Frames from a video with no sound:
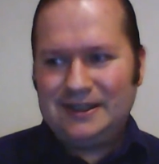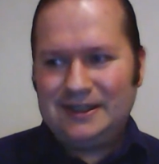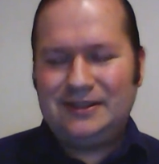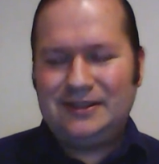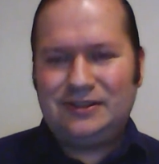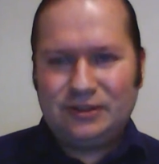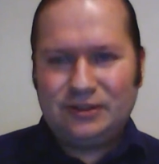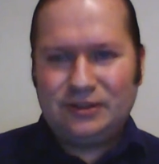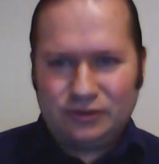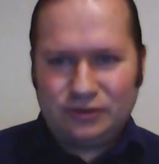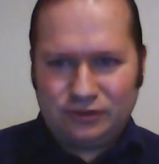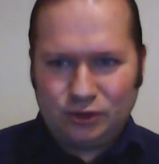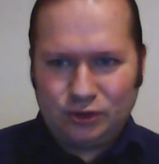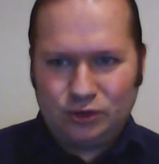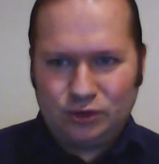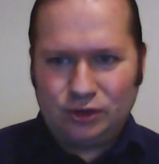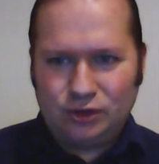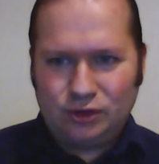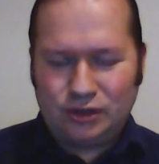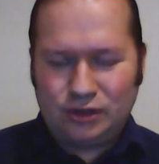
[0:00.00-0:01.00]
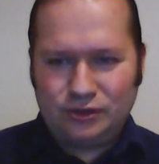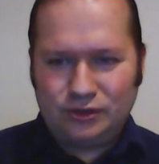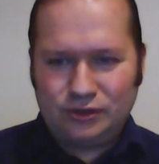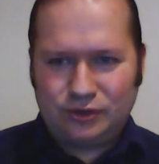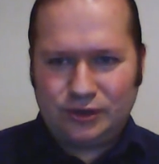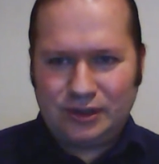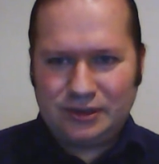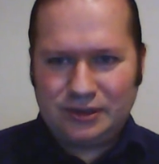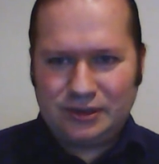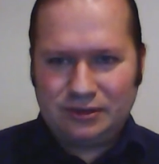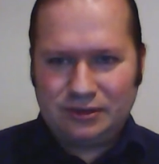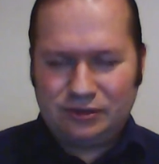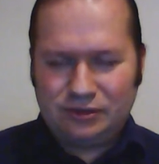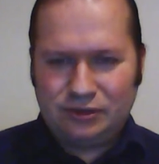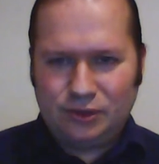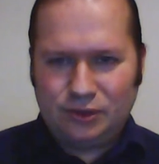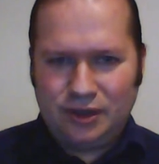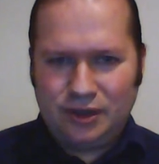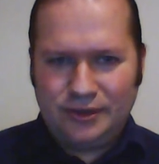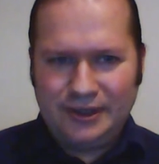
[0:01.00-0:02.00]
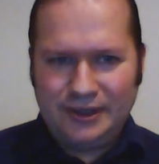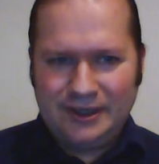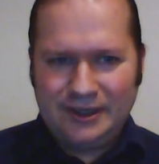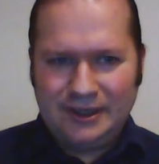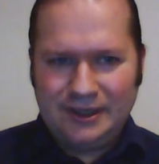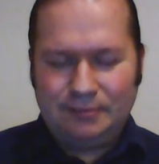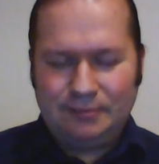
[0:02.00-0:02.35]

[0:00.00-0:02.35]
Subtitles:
it's just a social construct and so on.